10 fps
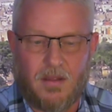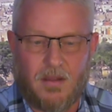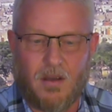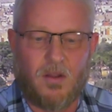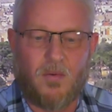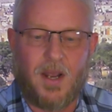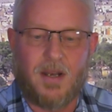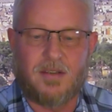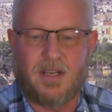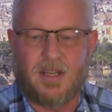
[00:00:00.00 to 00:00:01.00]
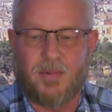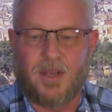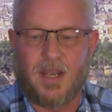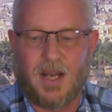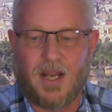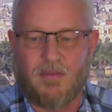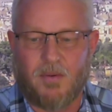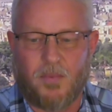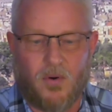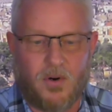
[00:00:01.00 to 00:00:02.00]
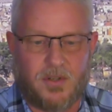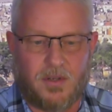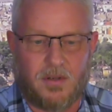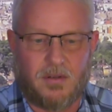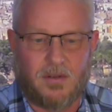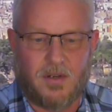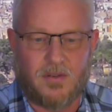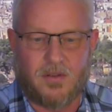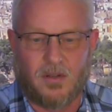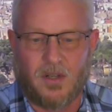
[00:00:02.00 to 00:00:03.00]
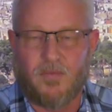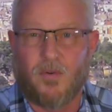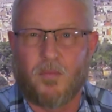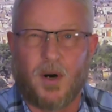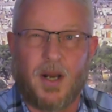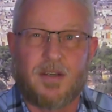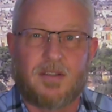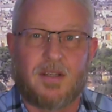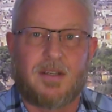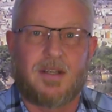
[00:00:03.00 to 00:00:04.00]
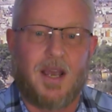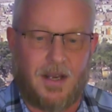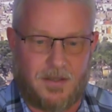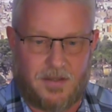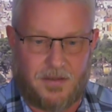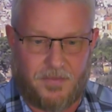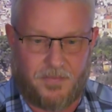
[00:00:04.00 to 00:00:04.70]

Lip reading: The only way to see the beginning of a portion is to look for breaks in the text.